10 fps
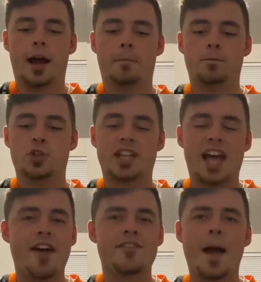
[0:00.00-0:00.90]
Just
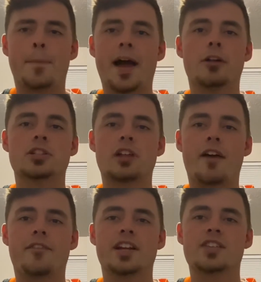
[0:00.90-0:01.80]
having that balanced
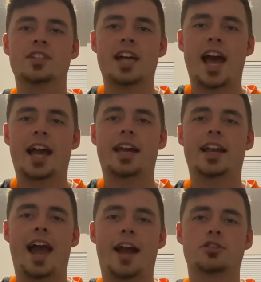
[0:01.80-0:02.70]
offensive attack and
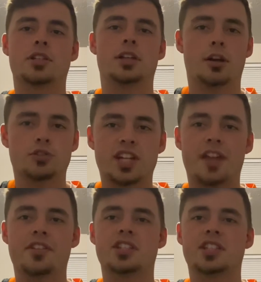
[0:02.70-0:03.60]
actually,
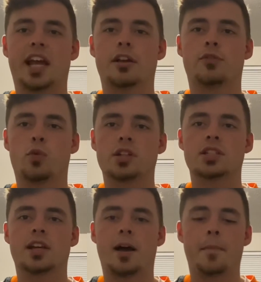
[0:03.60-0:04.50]
setting the standard for what's to
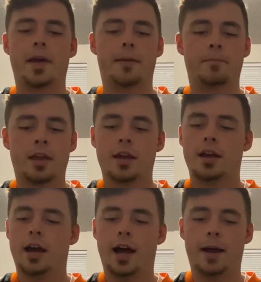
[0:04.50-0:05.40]
come, man.
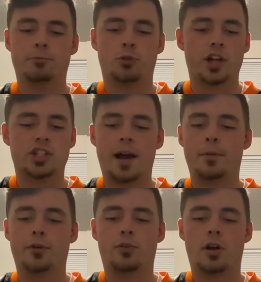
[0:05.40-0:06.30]
Great job
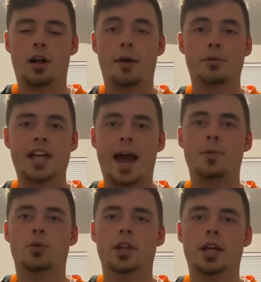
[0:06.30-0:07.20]
overall. I was happy
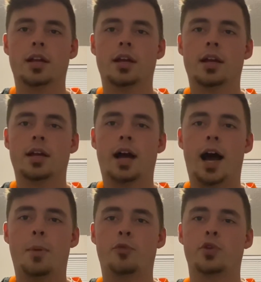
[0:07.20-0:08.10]
with it.
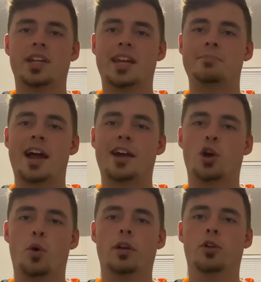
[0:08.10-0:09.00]
Hopefully we can keep that
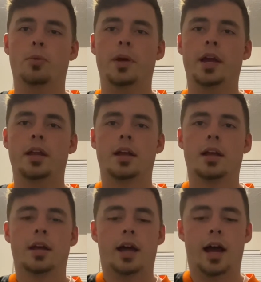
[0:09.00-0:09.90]
going a little bit
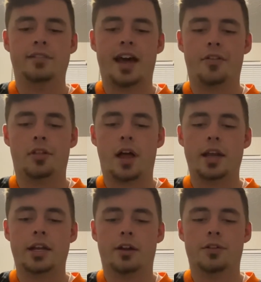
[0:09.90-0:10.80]
down the
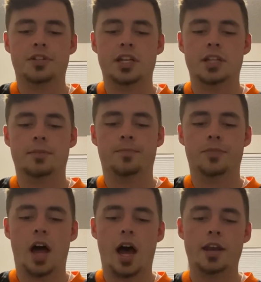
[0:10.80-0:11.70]
line here in the season.
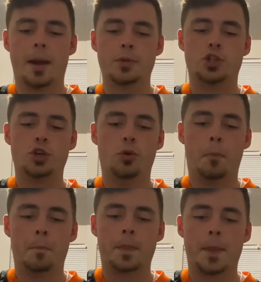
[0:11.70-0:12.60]
Number 2,
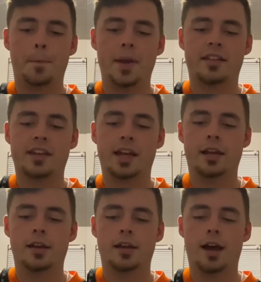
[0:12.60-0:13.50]
big
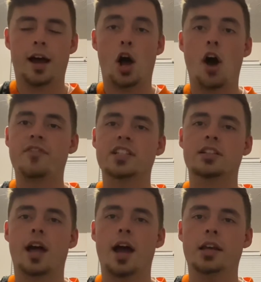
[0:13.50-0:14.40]
thing, offensive
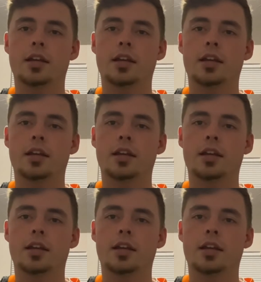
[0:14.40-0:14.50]
line.